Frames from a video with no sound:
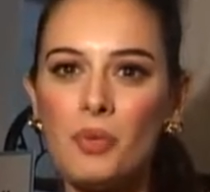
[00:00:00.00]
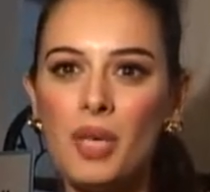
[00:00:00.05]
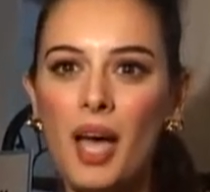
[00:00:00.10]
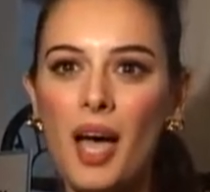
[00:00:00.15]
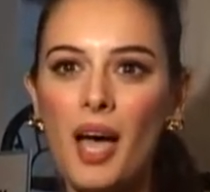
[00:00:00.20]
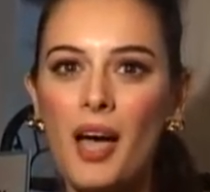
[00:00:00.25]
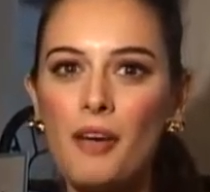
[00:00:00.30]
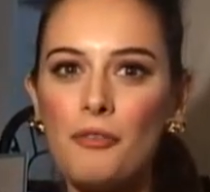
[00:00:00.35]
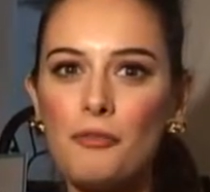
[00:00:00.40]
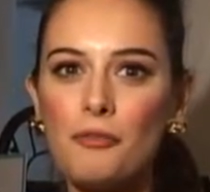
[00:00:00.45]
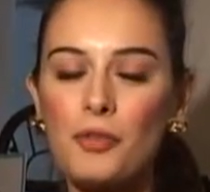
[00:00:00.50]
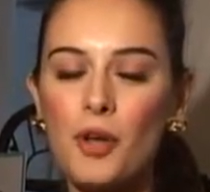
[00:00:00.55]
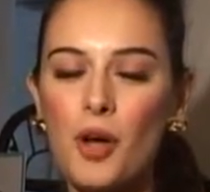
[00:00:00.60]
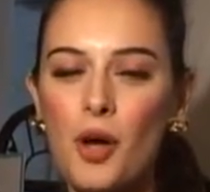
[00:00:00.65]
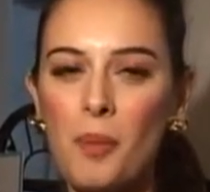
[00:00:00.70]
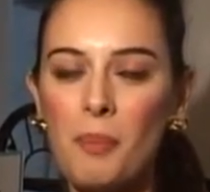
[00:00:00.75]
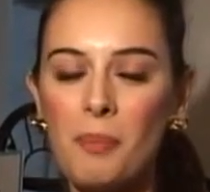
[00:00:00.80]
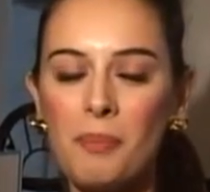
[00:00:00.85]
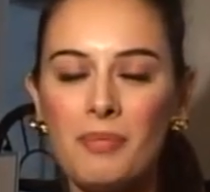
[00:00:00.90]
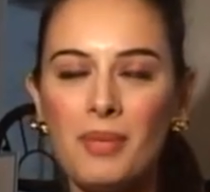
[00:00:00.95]
we have
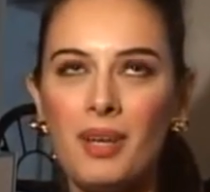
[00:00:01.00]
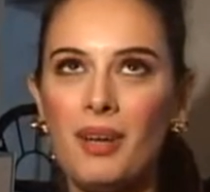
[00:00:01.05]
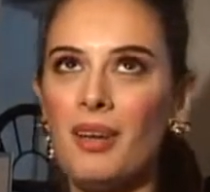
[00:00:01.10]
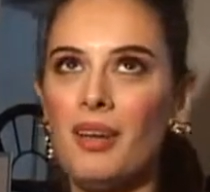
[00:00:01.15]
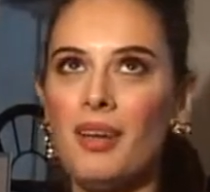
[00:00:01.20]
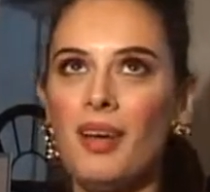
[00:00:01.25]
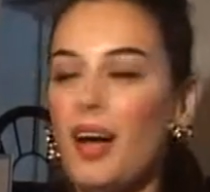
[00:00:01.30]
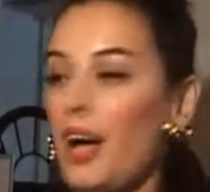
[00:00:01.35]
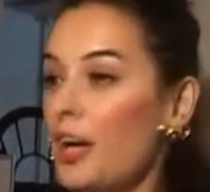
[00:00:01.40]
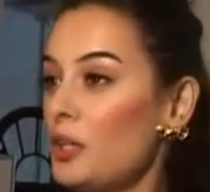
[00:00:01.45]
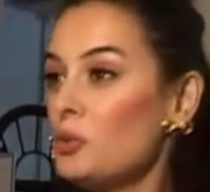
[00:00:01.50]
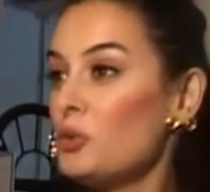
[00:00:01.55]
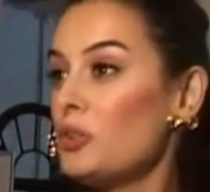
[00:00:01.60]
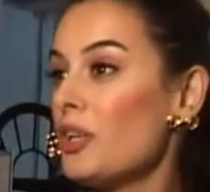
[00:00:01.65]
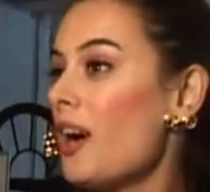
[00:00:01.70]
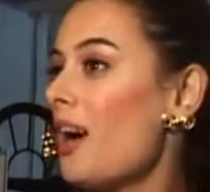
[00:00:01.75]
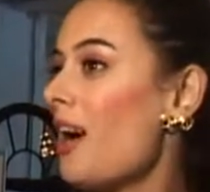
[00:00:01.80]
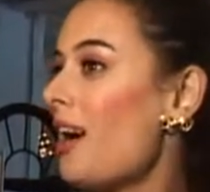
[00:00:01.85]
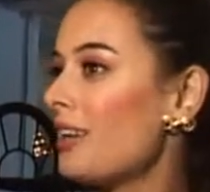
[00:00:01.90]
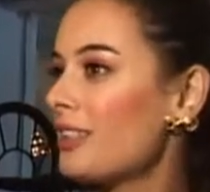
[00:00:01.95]
from
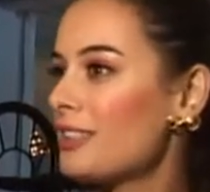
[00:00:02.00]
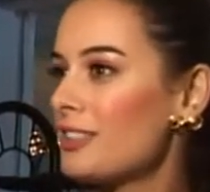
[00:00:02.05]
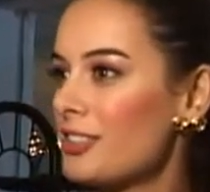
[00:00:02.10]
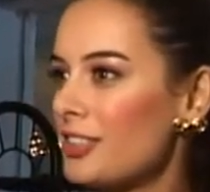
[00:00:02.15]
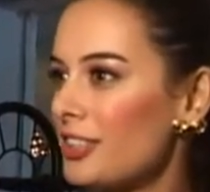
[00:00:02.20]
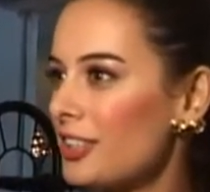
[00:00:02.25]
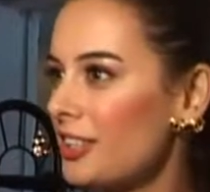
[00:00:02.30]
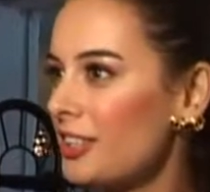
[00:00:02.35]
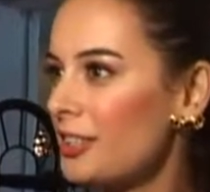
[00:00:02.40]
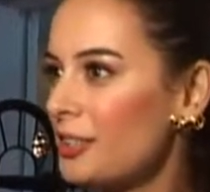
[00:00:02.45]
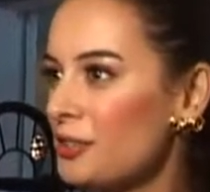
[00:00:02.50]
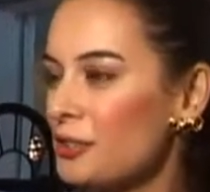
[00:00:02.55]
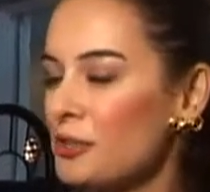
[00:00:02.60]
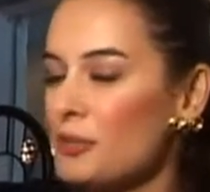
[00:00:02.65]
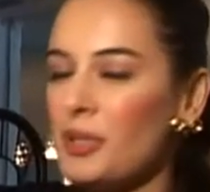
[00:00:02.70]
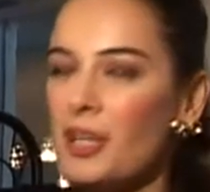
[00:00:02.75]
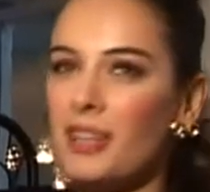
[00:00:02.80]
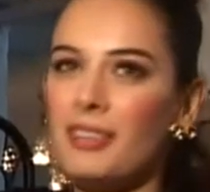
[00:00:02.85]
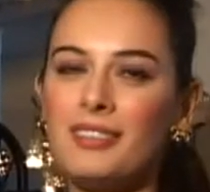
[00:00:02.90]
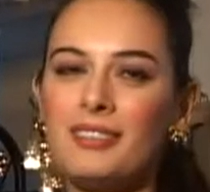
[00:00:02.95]
Aduna
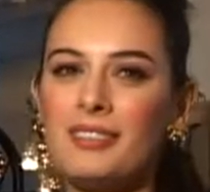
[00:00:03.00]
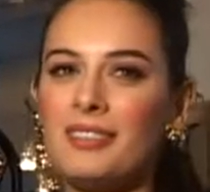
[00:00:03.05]
actor,